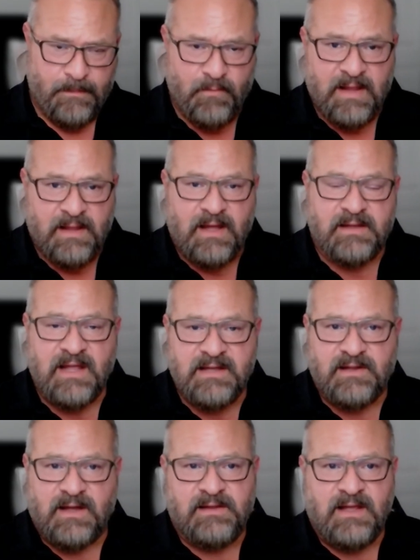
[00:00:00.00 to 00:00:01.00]
I'd
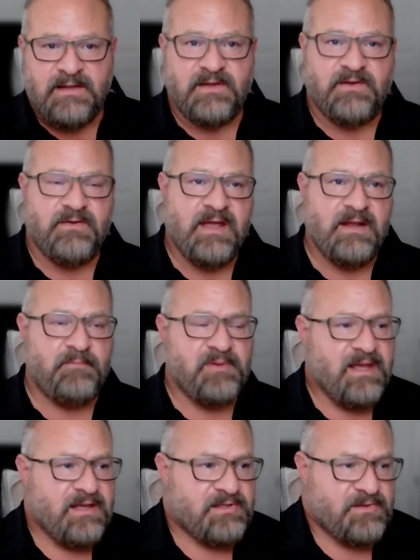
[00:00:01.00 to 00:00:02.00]
like I'd like to create a
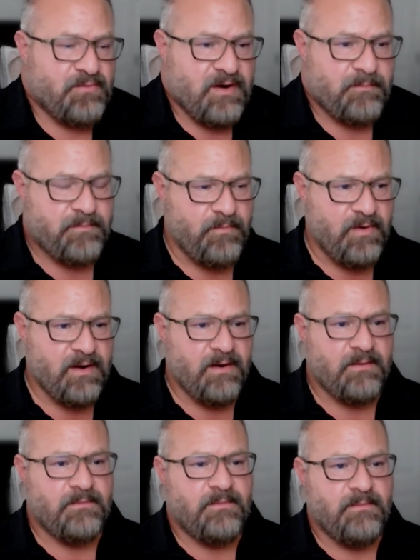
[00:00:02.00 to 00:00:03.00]
place where
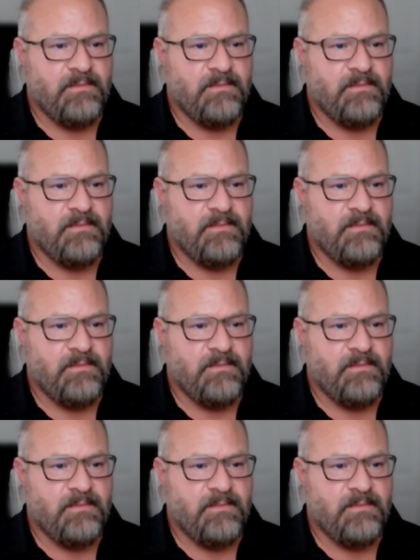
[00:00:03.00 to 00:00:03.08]
where